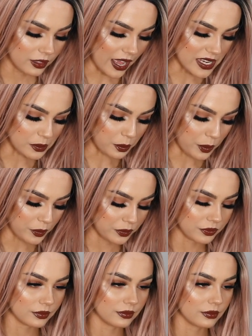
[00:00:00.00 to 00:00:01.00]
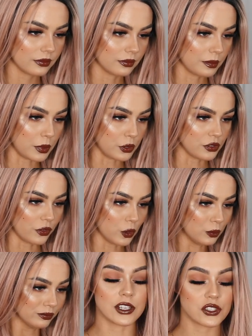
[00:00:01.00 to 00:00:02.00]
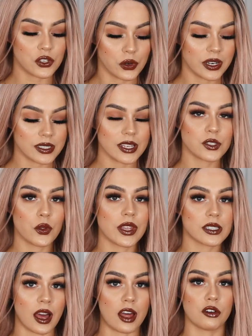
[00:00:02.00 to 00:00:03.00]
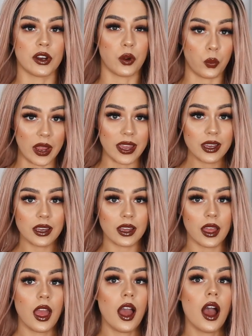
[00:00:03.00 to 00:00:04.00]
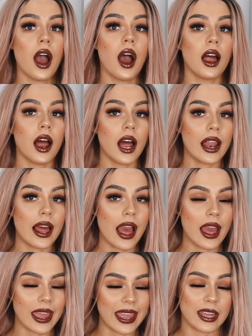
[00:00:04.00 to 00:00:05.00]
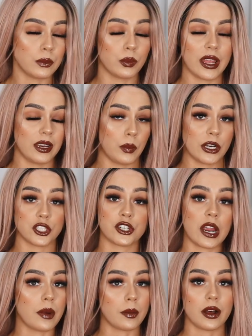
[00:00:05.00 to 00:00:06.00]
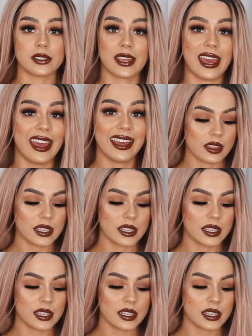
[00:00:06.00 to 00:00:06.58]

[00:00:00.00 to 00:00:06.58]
That is beautiful. As soon as I saw this color in a wig, it went straight in my basket.